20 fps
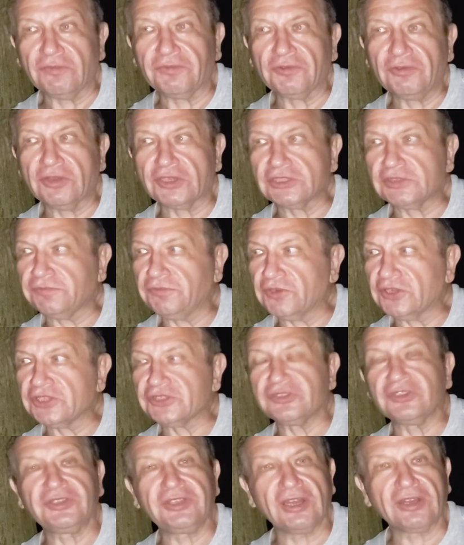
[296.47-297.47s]
Of course,
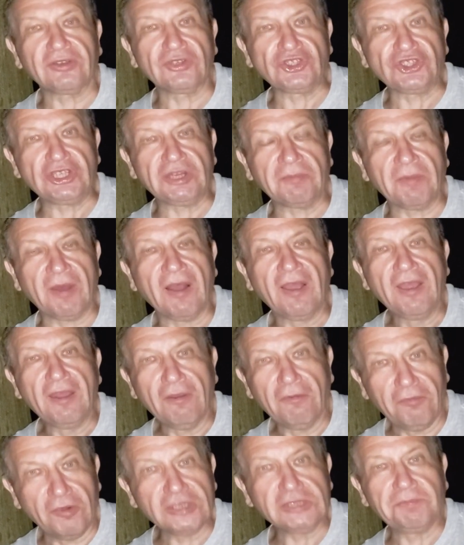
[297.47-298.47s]
forest in Yakushima
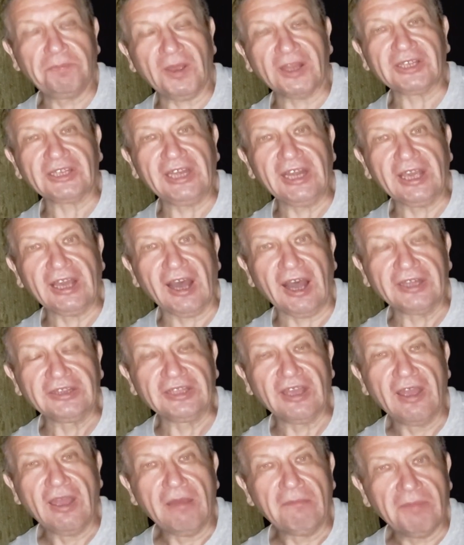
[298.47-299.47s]
was partly cut,
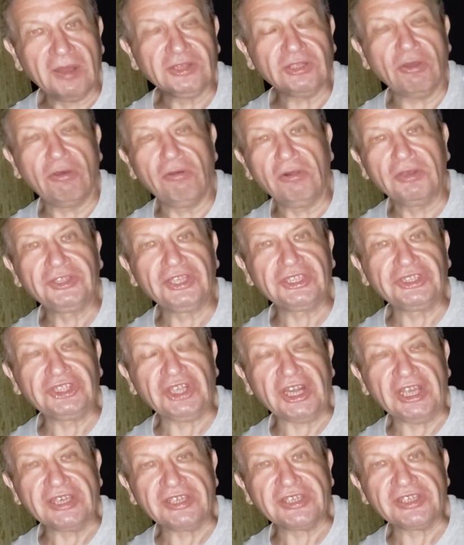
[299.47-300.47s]
but older
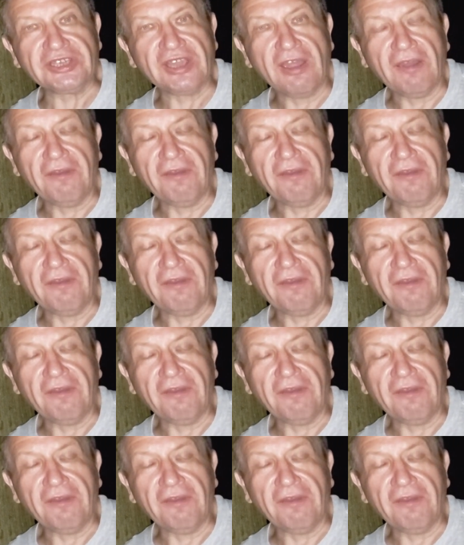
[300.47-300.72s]
trees,